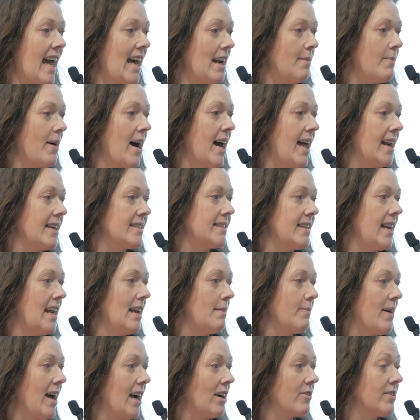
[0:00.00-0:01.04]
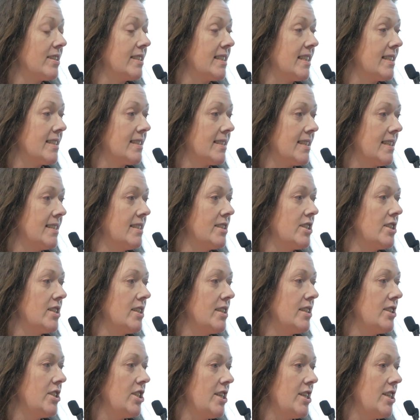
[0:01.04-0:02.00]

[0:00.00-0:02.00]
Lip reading: antibiotics and antibiotic resistance